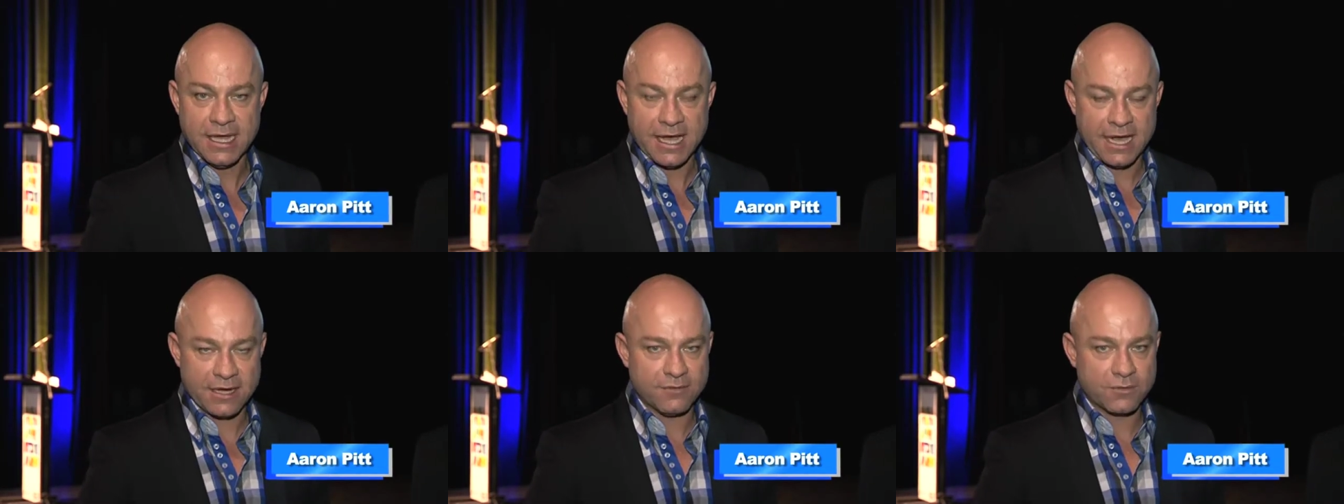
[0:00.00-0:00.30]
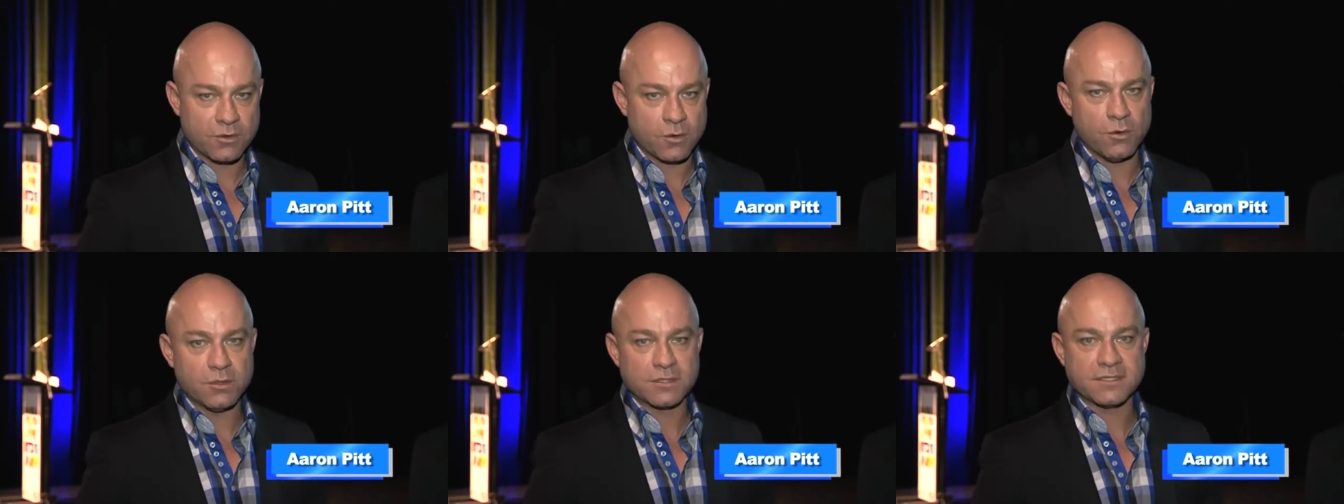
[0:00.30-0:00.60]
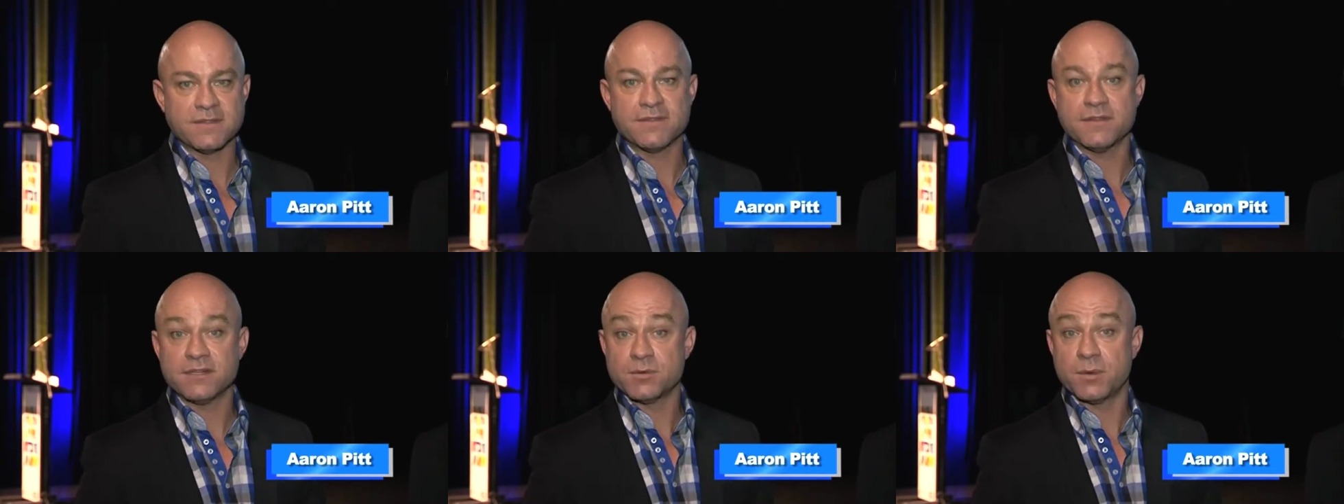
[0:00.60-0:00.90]
And of
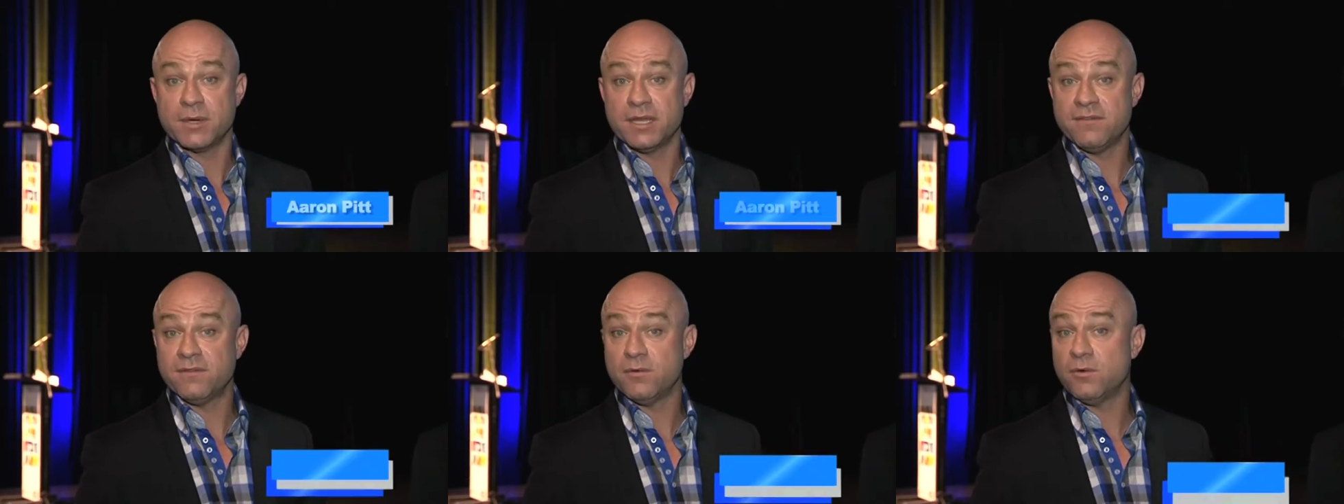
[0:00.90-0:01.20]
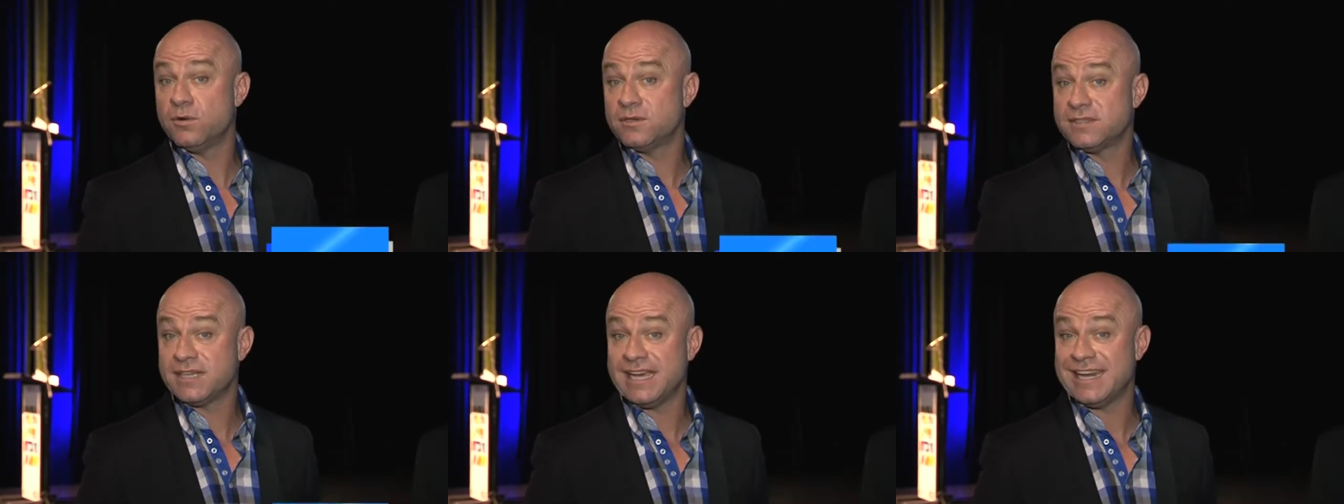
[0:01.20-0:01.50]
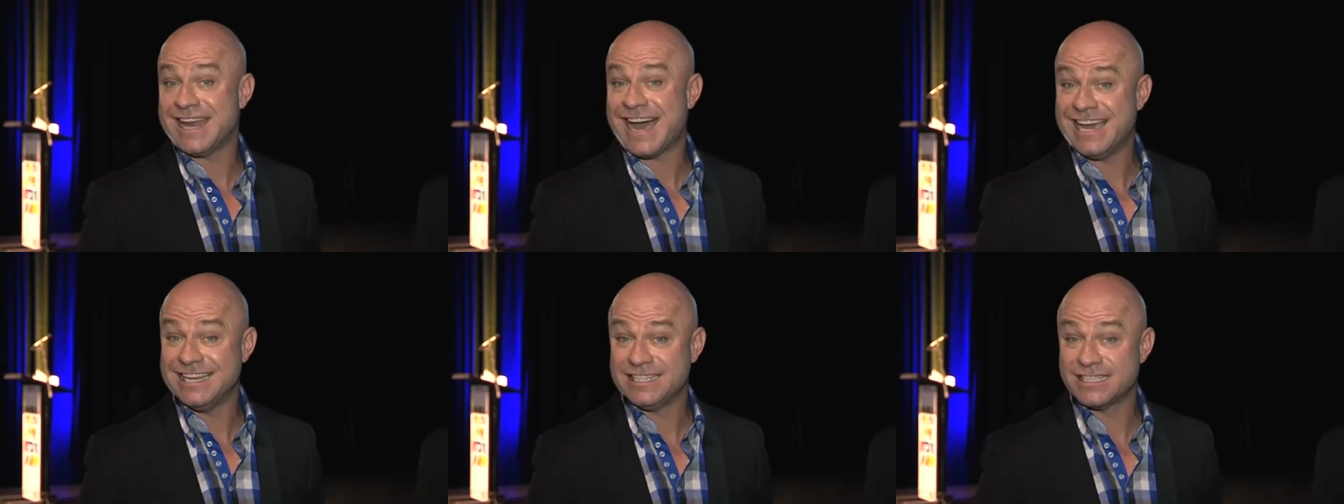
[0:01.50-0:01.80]
course, the
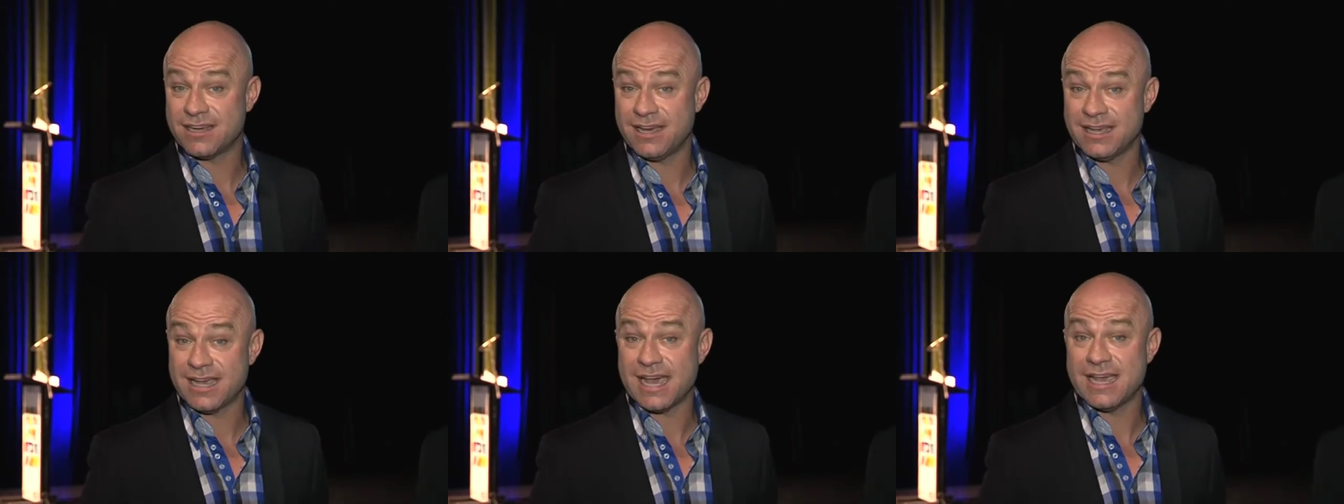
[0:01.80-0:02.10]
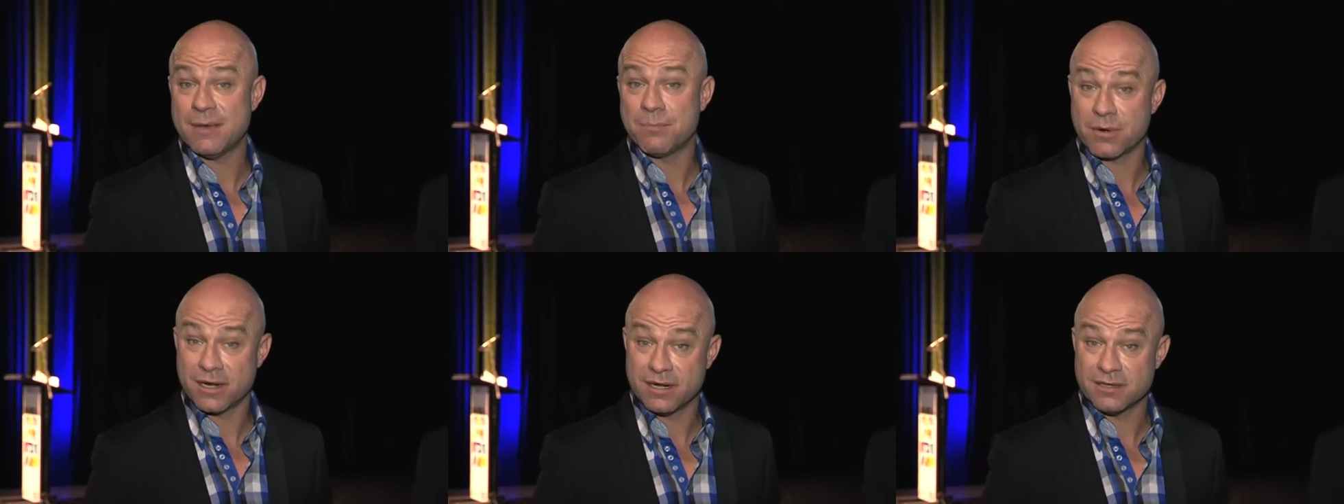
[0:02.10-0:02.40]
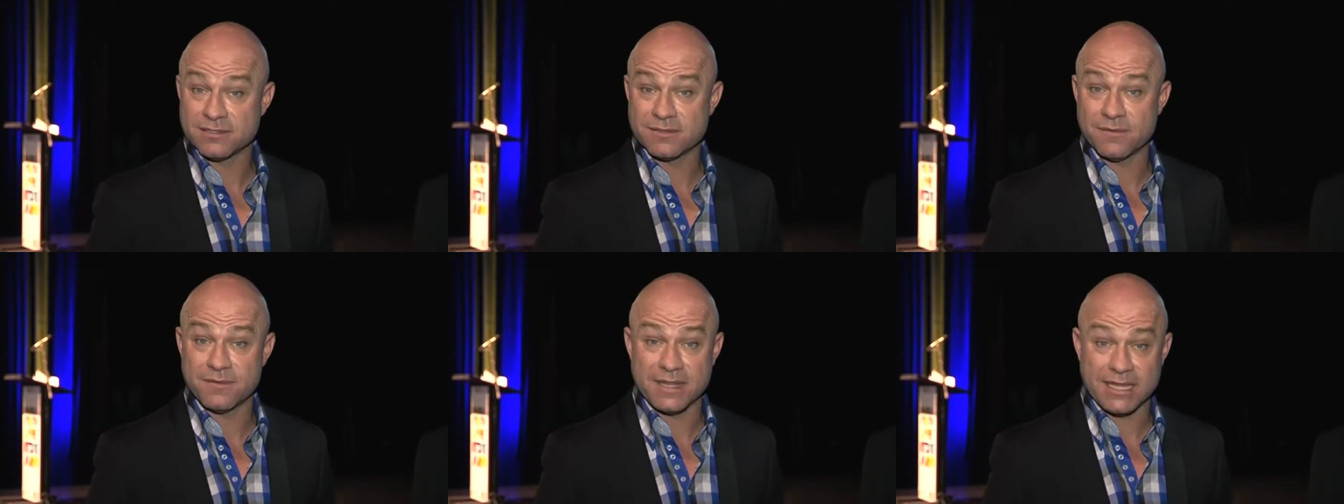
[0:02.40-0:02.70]
2014 HIA
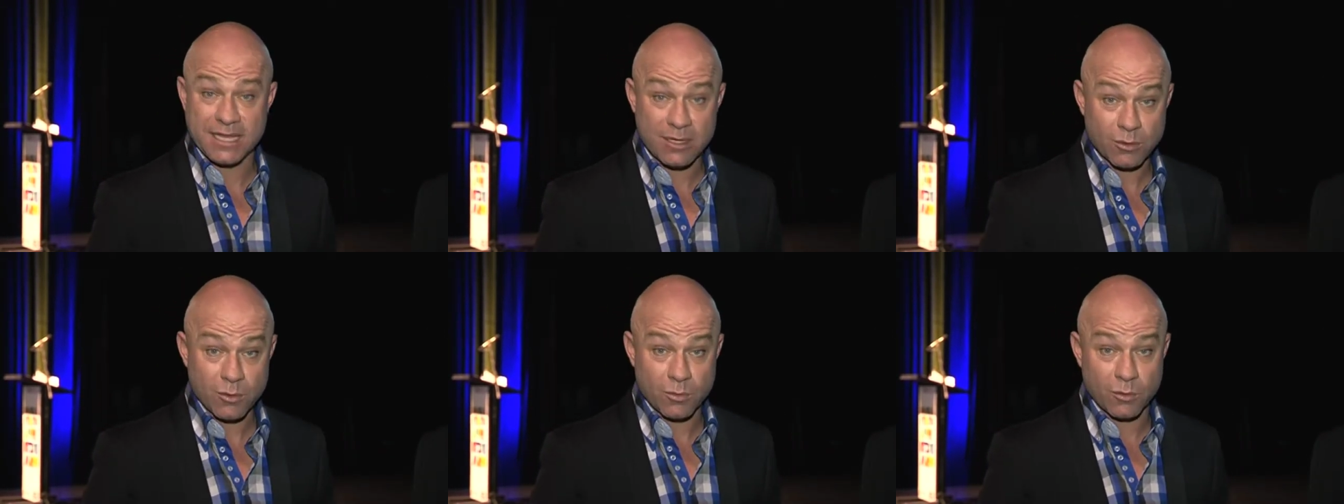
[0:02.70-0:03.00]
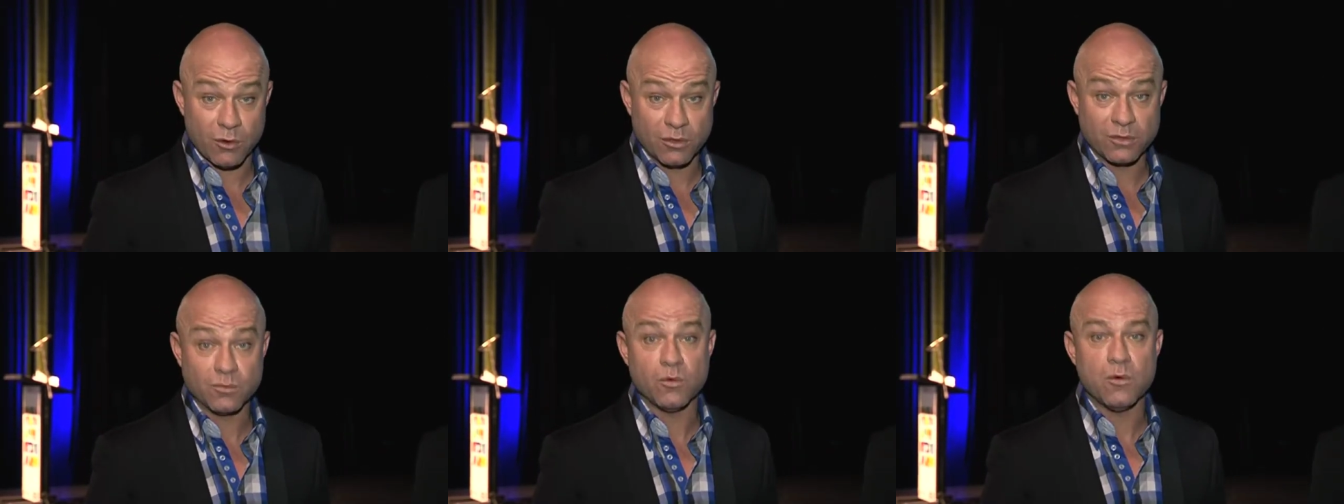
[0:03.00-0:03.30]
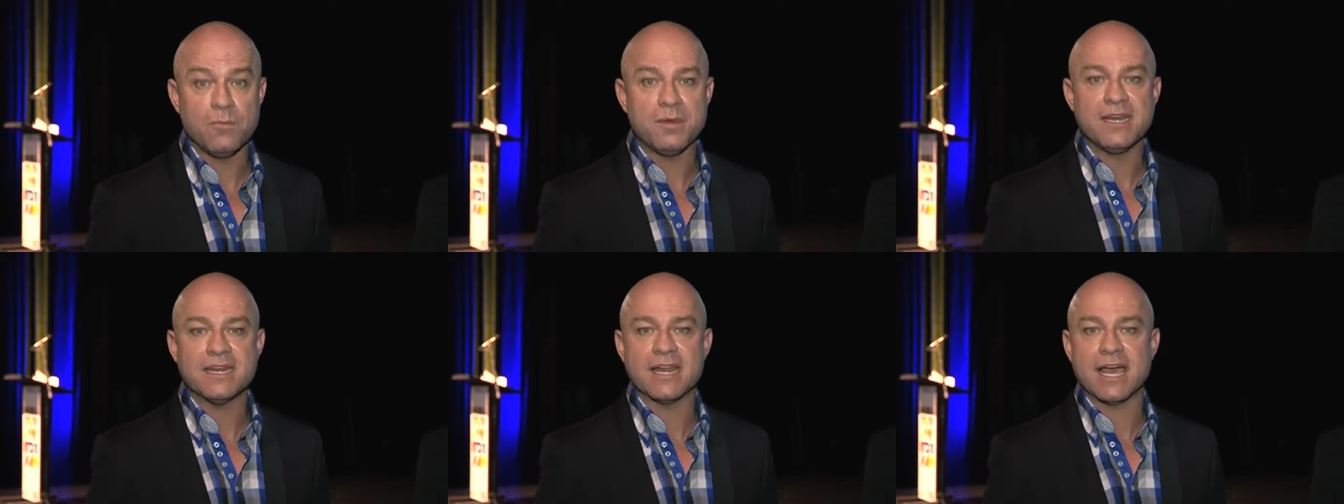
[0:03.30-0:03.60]
Apprentice of the Year Award
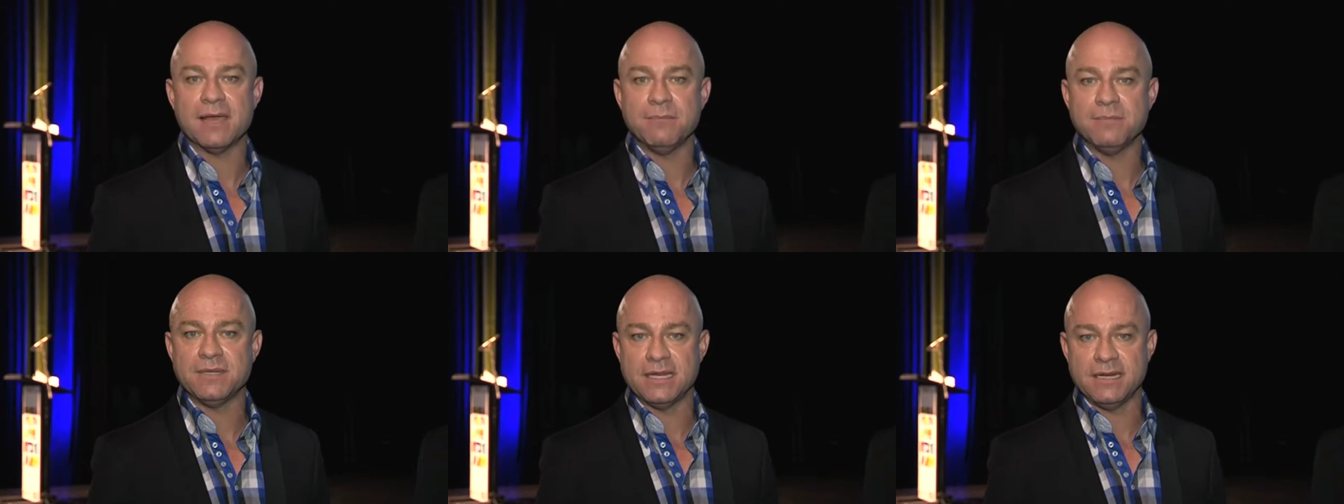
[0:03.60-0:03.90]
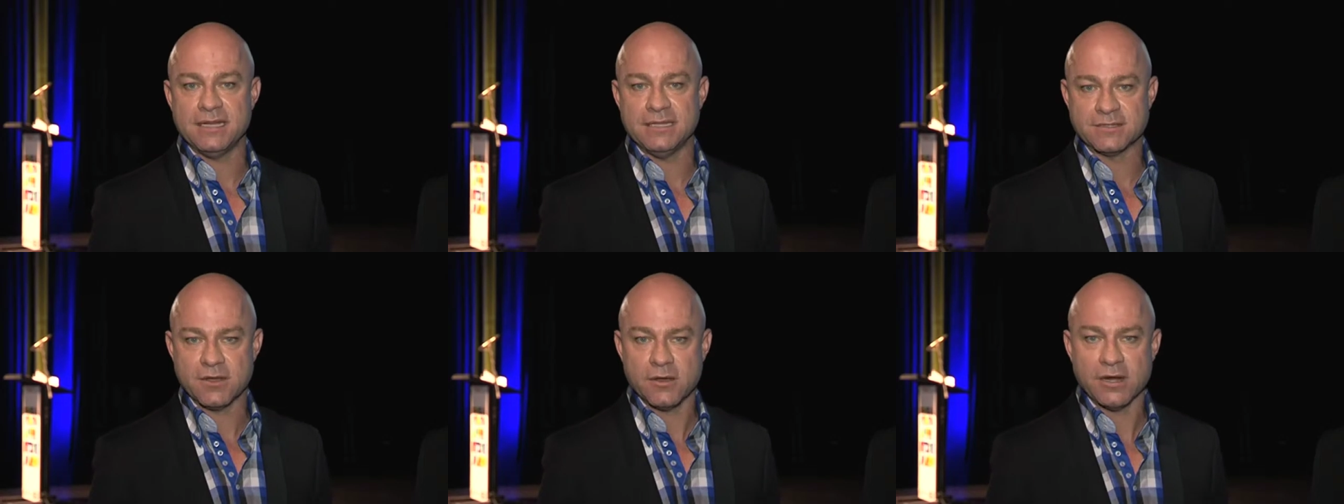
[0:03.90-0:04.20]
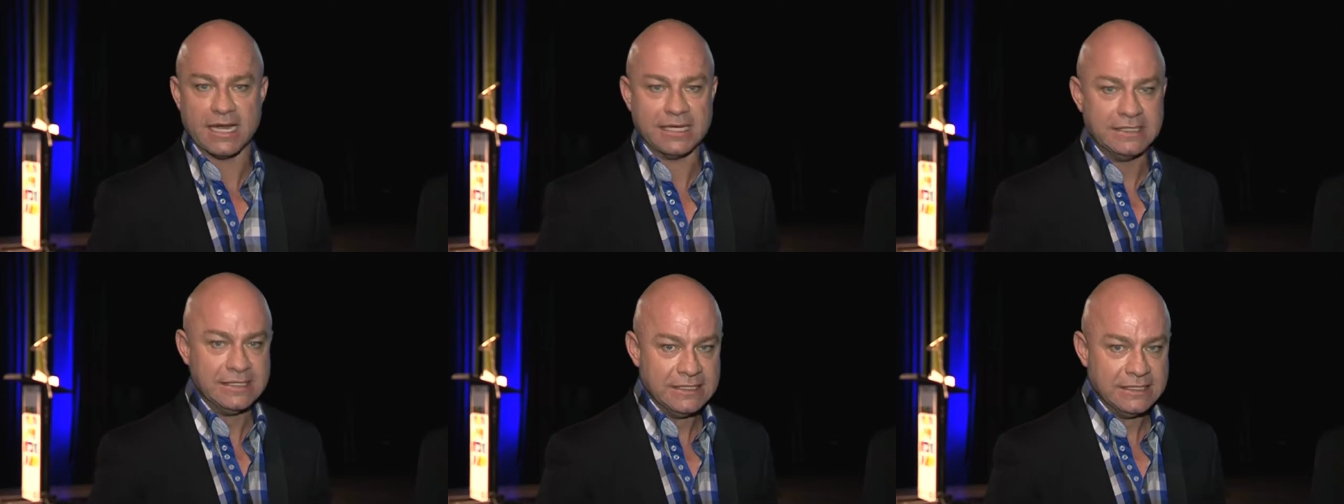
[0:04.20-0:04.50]
will be named in his
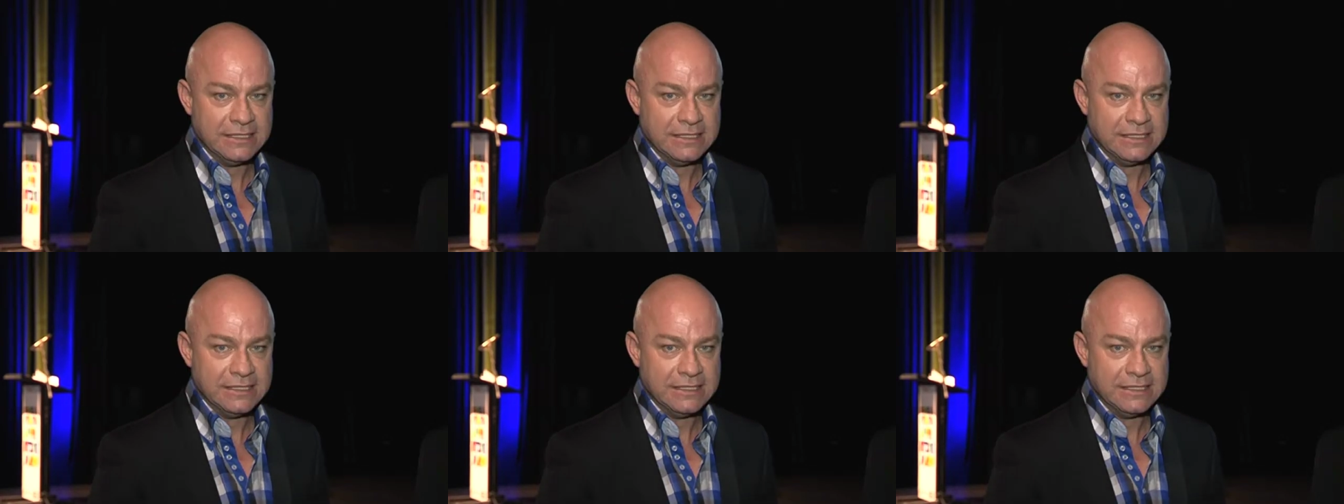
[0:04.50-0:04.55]
honour.